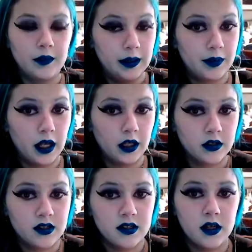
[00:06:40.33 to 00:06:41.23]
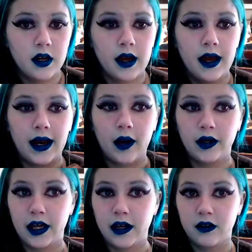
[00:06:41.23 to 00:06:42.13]
lip colors and how
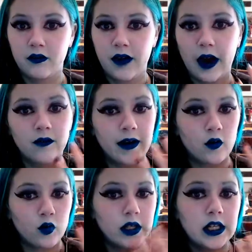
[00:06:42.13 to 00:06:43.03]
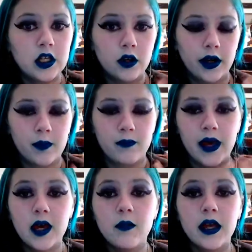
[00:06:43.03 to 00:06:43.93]
to find really good
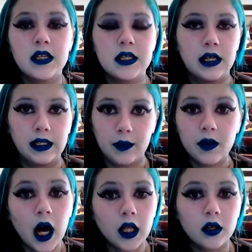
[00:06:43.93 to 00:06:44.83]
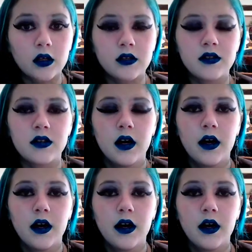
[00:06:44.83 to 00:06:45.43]
pigmented lip colors